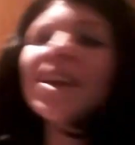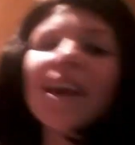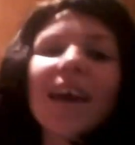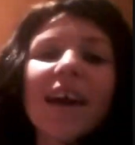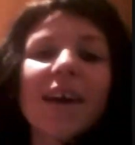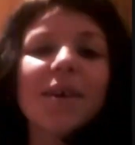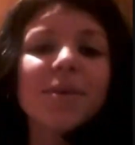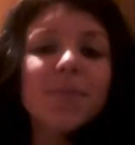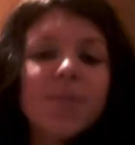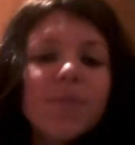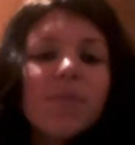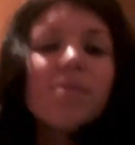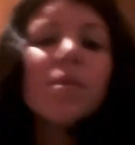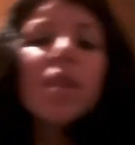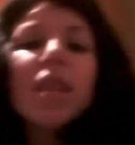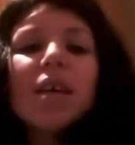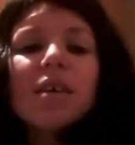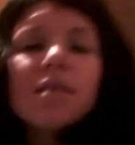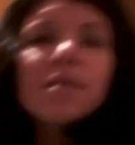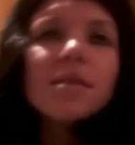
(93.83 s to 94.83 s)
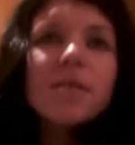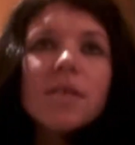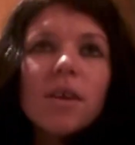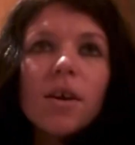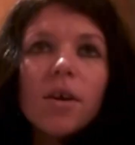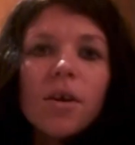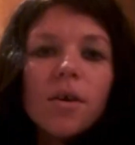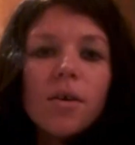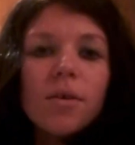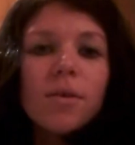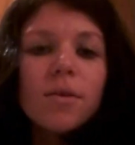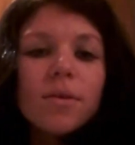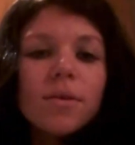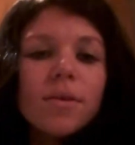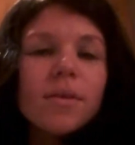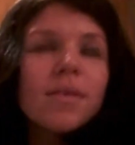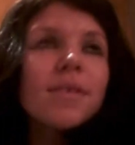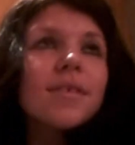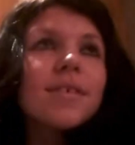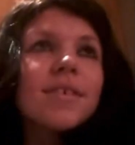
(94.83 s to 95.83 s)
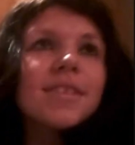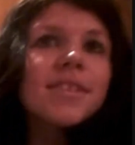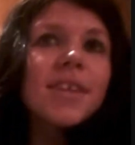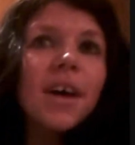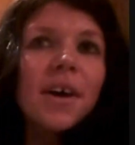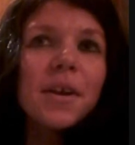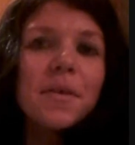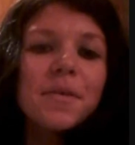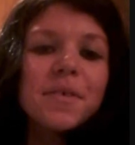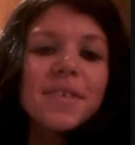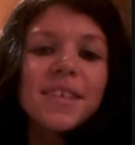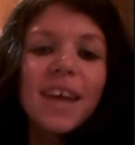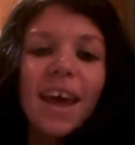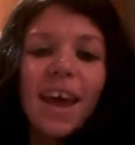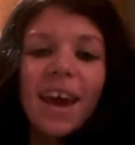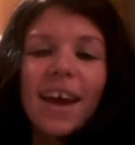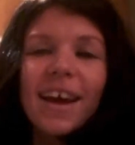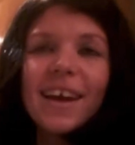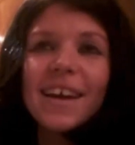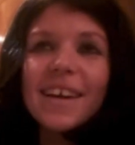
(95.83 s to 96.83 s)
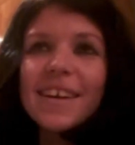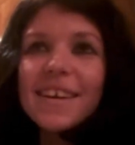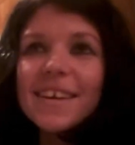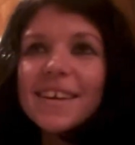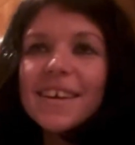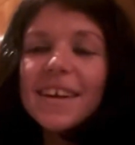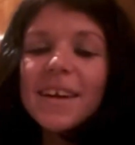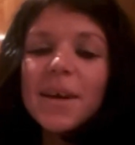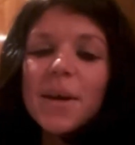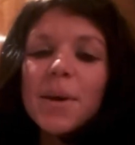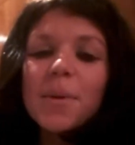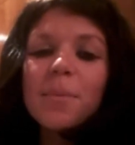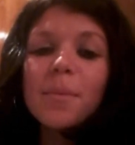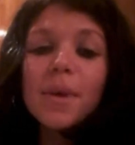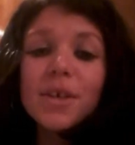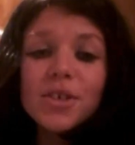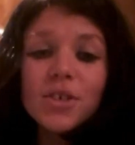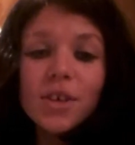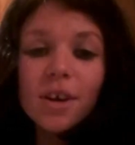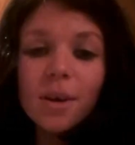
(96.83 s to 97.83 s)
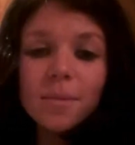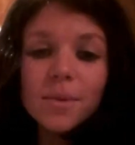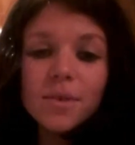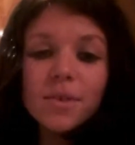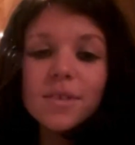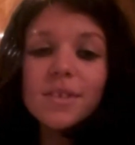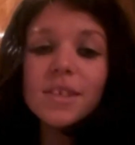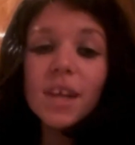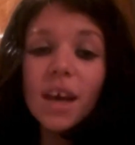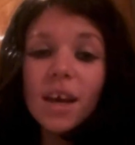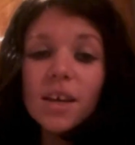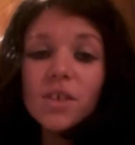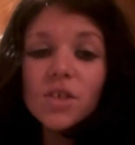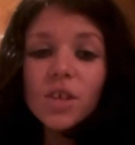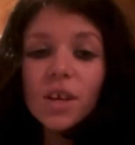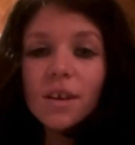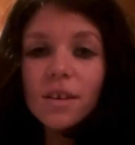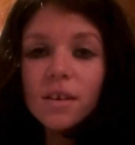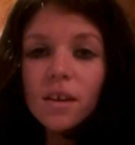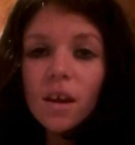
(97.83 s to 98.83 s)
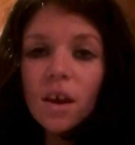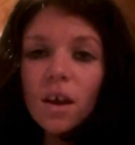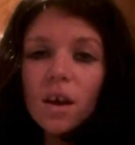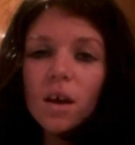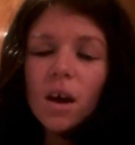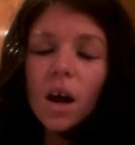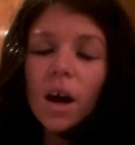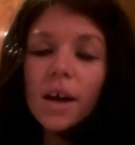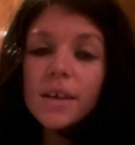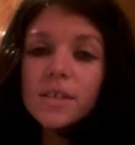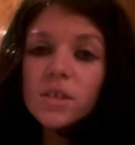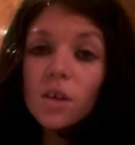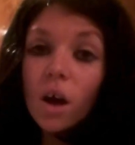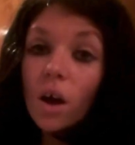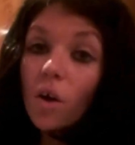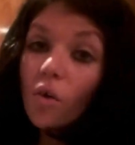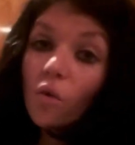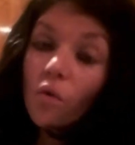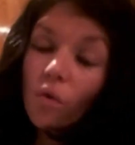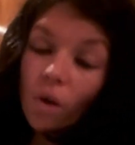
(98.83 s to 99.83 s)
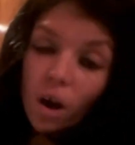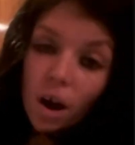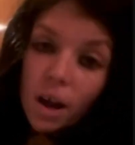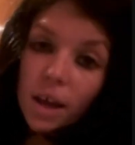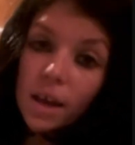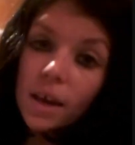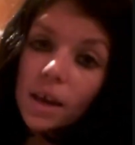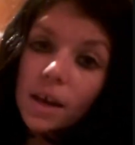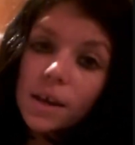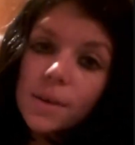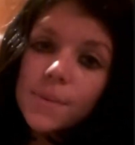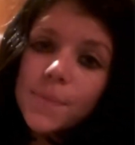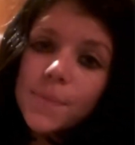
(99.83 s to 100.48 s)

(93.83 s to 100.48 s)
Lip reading: Okay, so start of the day. Misha comes on stage and I start crying